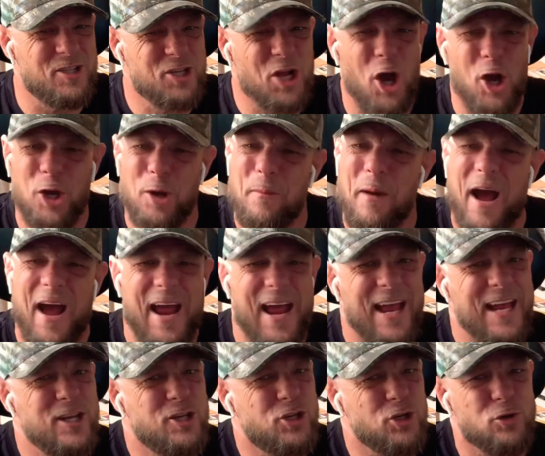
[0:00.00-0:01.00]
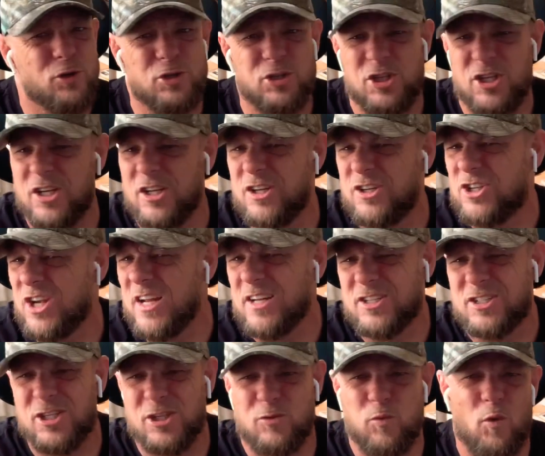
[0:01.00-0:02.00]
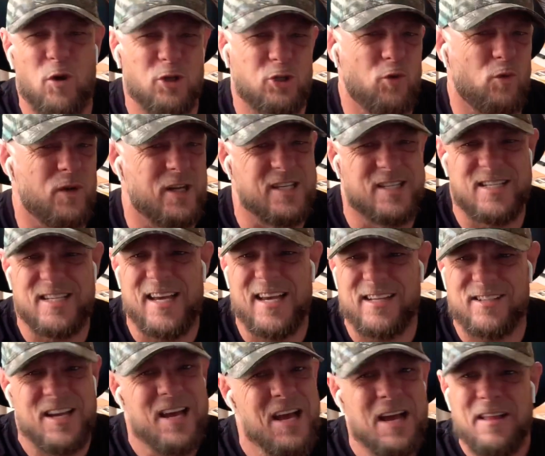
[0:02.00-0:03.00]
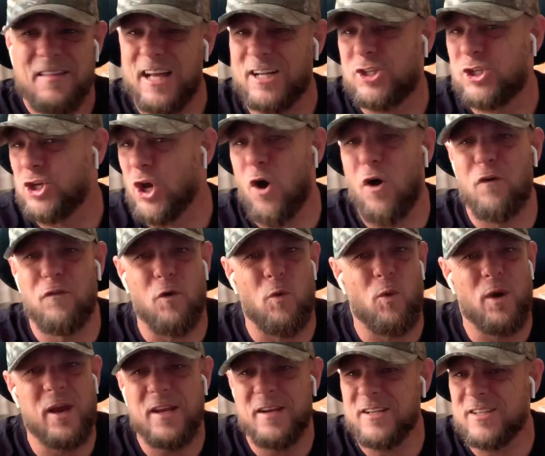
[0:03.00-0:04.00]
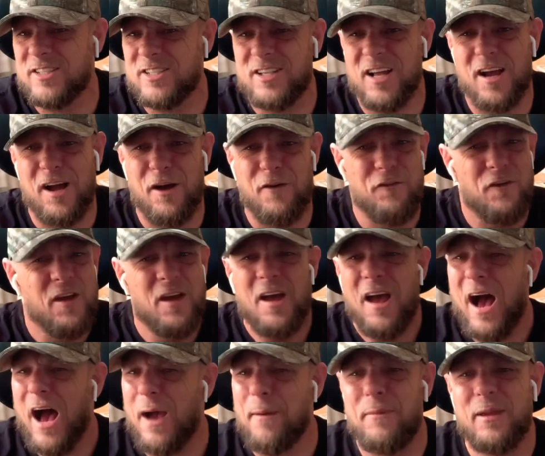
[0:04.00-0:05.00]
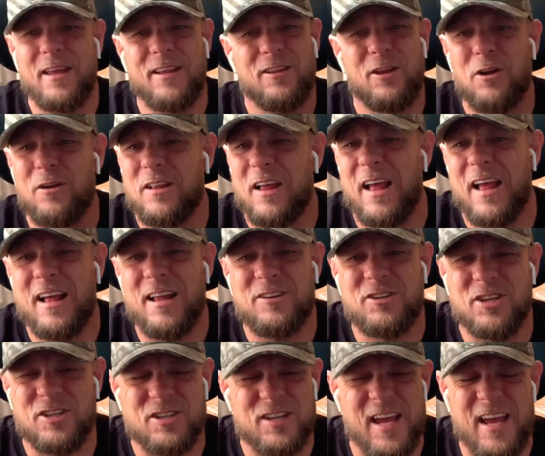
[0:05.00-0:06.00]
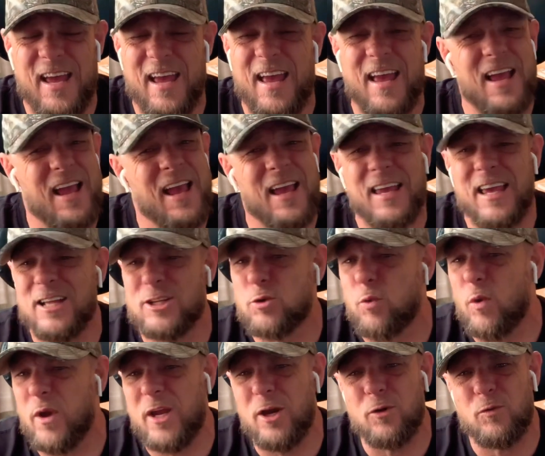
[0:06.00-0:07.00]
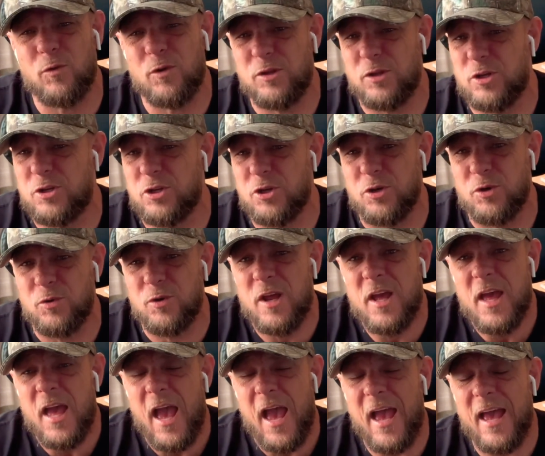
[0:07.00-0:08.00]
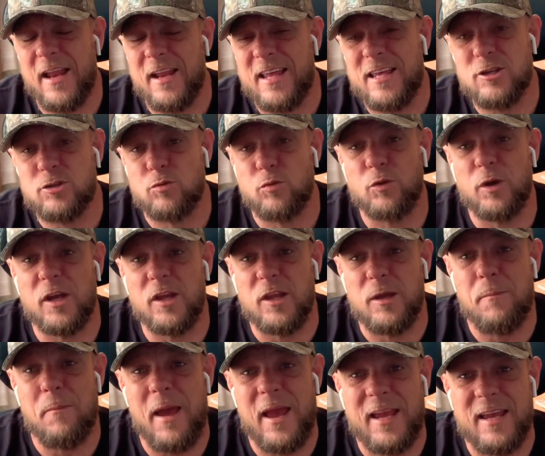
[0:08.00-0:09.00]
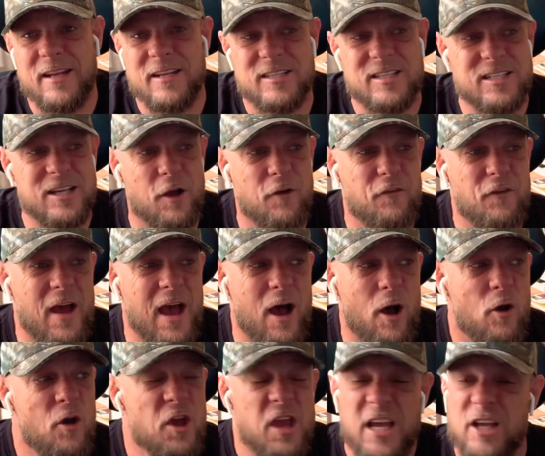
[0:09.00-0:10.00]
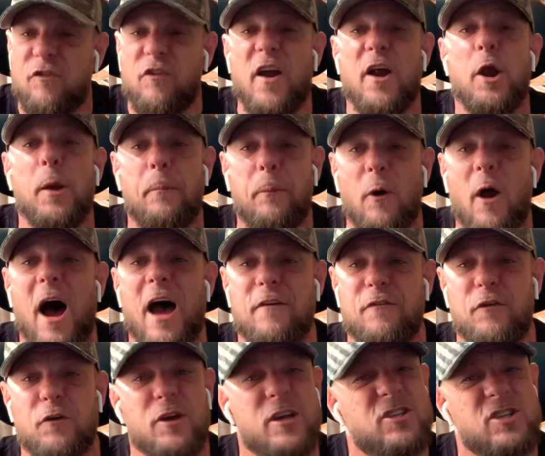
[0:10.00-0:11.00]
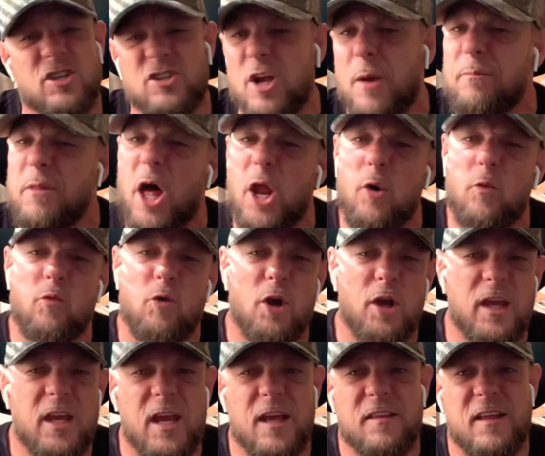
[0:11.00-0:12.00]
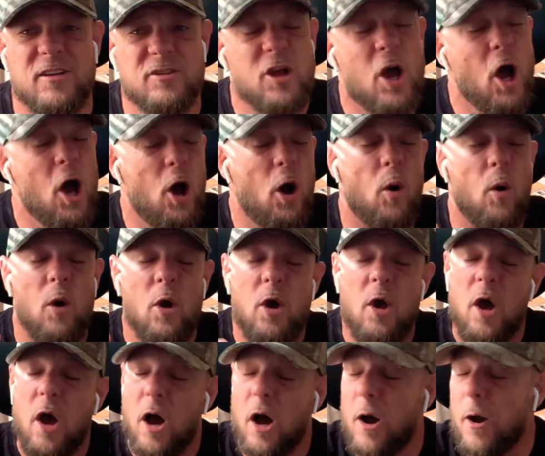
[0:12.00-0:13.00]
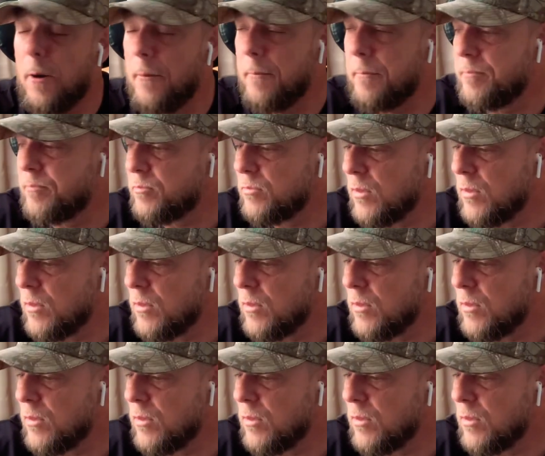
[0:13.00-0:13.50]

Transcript: talking about angels in Genesis 1:26. That's Jehovah's Witness stuff. I mean, it gets weird with the dude, and he's really making himself out. He's very prideful. He says, I'm not a rookie at this. What